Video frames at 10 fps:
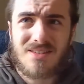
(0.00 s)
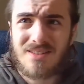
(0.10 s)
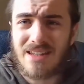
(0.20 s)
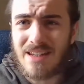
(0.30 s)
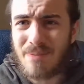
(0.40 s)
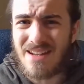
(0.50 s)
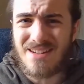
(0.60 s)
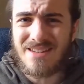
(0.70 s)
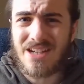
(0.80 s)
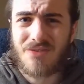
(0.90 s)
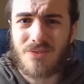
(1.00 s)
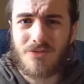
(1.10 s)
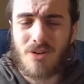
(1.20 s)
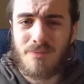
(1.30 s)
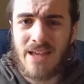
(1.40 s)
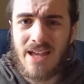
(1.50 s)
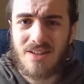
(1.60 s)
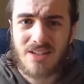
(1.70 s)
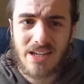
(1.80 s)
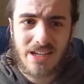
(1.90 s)
a bit different from
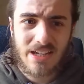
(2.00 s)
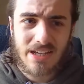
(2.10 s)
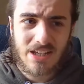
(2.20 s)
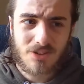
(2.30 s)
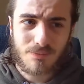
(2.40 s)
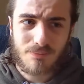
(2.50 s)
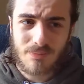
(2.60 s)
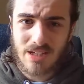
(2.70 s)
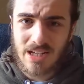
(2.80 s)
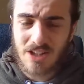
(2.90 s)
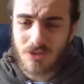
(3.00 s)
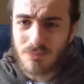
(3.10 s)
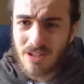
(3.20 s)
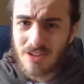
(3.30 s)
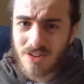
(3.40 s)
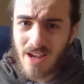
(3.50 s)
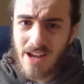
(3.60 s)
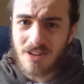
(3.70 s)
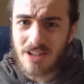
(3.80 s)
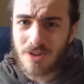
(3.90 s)
that. It's it's
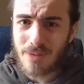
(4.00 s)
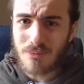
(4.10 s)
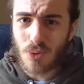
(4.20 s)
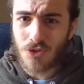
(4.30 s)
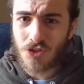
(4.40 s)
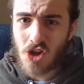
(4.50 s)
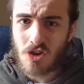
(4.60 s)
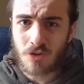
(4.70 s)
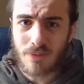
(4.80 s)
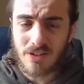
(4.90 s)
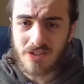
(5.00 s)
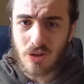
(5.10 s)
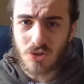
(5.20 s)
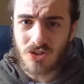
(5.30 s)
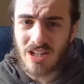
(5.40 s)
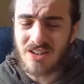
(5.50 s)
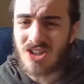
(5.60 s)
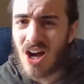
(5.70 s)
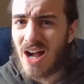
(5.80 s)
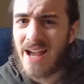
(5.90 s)
a bit more serious, but it still doesn't
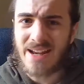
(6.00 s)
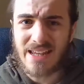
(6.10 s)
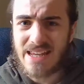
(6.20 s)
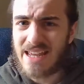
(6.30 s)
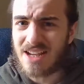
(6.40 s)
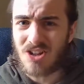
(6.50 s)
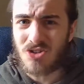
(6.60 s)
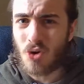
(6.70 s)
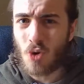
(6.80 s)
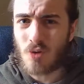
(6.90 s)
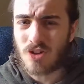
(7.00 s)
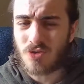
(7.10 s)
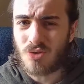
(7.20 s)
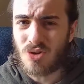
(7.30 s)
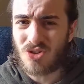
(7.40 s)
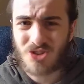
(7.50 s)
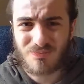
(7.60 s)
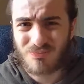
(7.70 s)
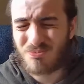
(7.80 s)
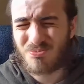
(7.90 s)
entirely ignore its roots.
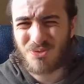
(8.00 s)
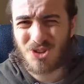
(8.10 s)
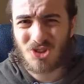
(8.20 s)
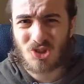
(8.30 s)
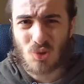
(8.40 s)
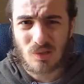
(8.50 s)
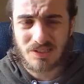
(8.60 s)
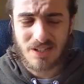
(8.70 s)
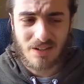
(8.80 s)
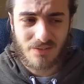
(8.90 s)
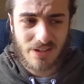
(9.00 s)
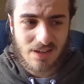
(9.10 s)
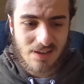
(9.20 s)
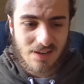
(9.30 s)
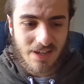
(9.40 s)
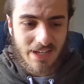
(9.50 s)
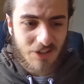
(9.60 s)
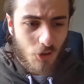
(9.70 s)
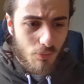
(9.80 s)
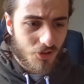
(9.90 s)
Sort of. It's
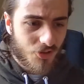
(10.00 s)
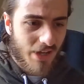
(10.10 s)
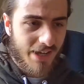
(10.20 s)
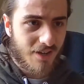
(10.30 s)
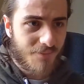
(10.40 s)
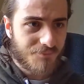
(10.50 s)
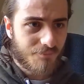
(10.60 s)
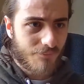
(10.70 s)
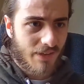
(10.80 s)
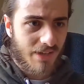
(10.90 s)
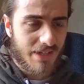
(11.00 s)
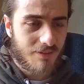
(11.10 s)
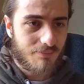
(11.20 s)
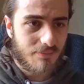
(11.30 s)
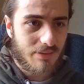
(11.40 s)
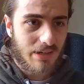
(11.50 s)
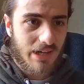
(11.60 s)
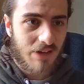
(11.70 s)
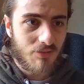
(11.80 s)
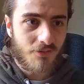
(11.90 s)
almost like
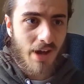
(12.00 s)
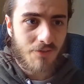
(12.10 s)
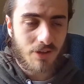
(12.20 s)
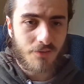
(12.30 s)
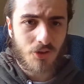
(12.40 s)
a revival of those